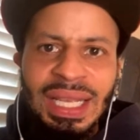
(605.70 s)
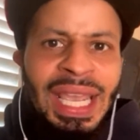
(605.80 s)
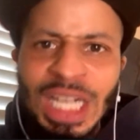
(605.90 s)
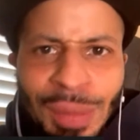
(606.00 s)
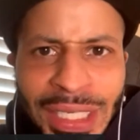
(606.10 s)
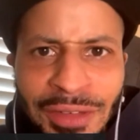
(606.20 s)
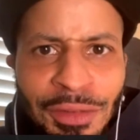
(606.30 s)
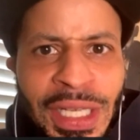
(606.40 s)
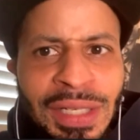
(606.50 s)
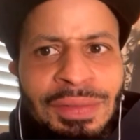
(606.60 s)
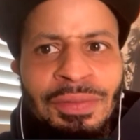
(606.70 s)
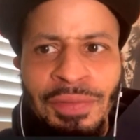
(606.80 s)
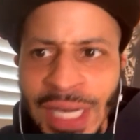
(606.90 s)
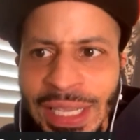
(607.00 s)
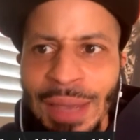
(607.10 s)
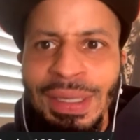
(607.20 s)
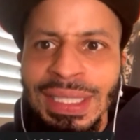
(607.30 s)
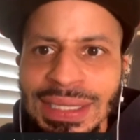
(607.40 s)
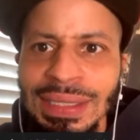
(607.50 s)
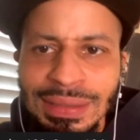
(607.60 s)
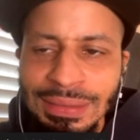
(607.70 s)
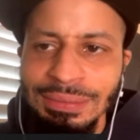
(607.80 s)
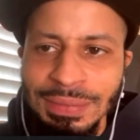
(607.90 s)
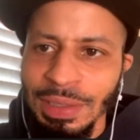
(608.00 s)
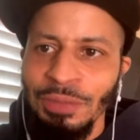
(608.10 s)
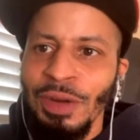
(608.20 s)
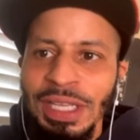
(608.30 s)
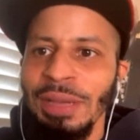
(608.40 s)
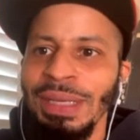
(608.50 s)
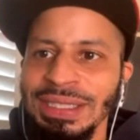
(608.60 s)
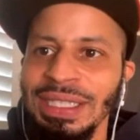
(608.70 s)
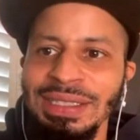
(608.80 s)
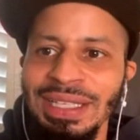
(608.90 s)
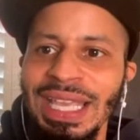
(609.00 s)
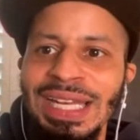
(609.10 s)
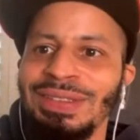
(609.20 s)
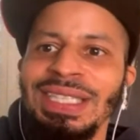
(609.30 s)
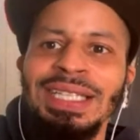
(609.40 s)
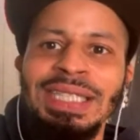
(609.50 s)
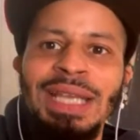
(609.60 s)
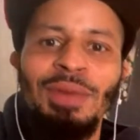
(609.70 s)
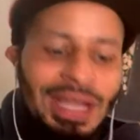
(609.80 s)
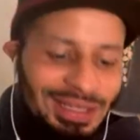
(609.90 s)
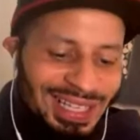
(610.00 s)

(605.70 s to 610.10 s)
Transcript: Ain't nobody afraid of Frank Kaminsky. Frank Kaminsky. Can't even say his name right.